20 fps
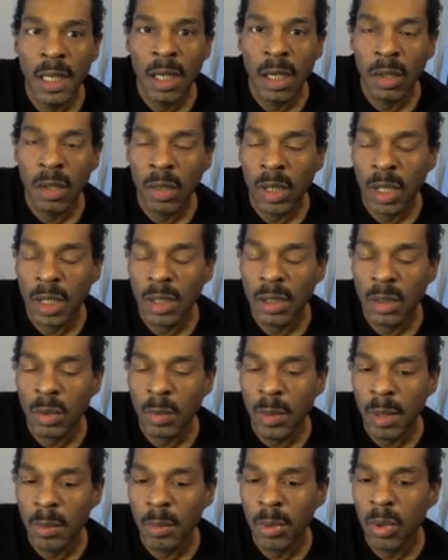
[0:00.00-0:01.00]
okay, so when
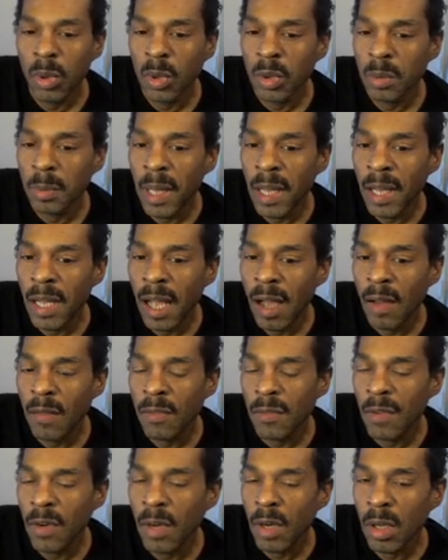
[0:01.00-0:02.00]
it pulls back, how
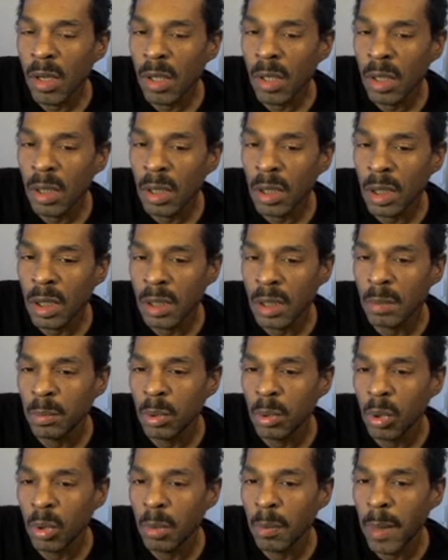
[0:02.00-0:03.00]
far does it
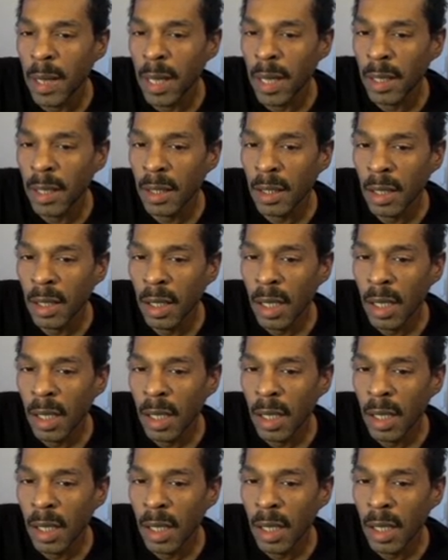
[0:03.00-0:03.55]
pull back?